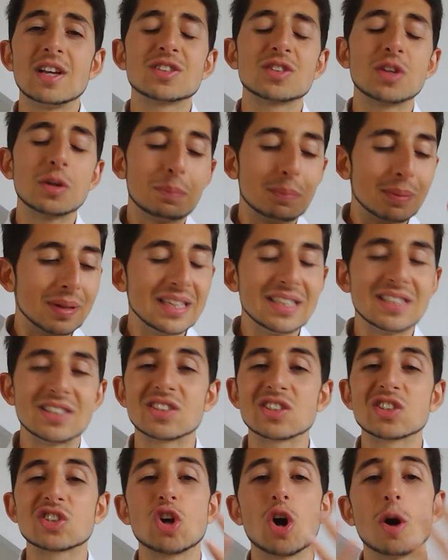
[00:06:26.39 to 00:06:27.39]
So please
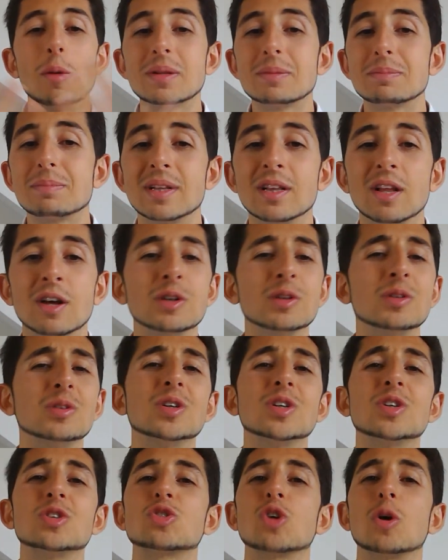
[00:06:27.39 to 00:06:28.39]
just comment below,
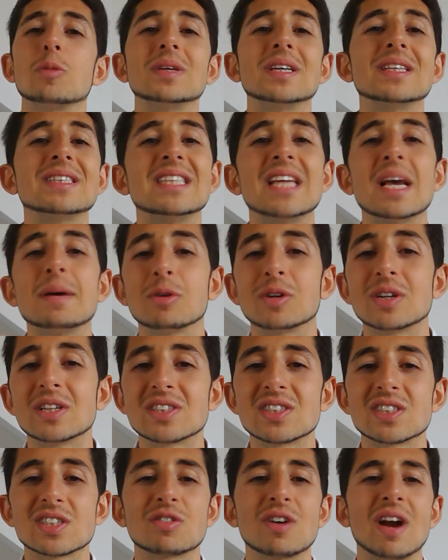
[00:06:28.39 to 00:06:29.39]
drop me a DM on
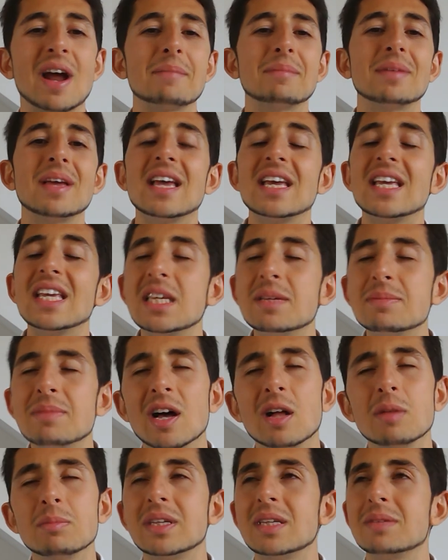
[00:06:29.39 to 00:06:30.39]
Instagram,
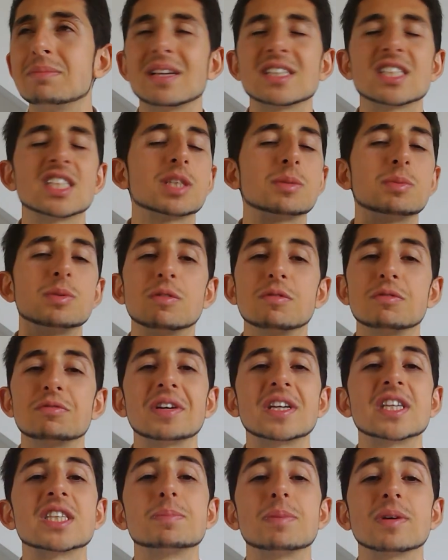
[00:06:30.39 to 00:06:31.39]
email me, message me on
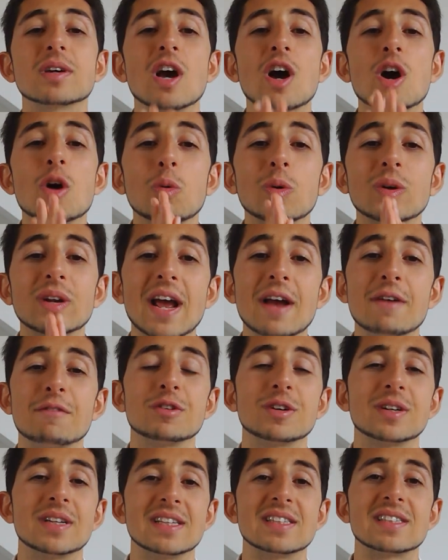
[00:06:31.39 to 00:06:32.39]
Facebook,
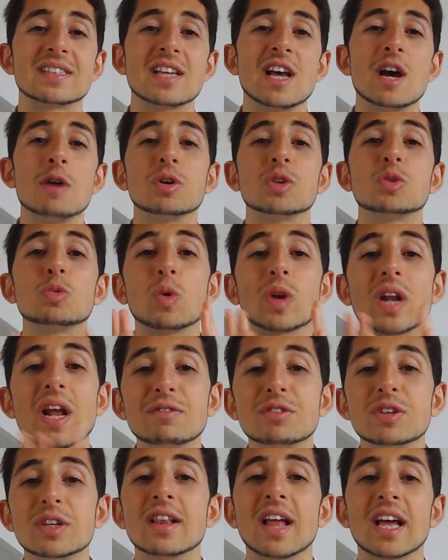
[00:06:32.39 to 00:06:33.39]
whatever it is, with
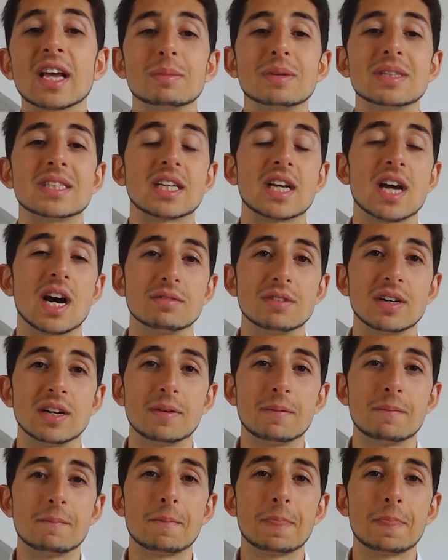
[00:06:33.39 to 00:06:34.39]
whatever you'd like me to cover.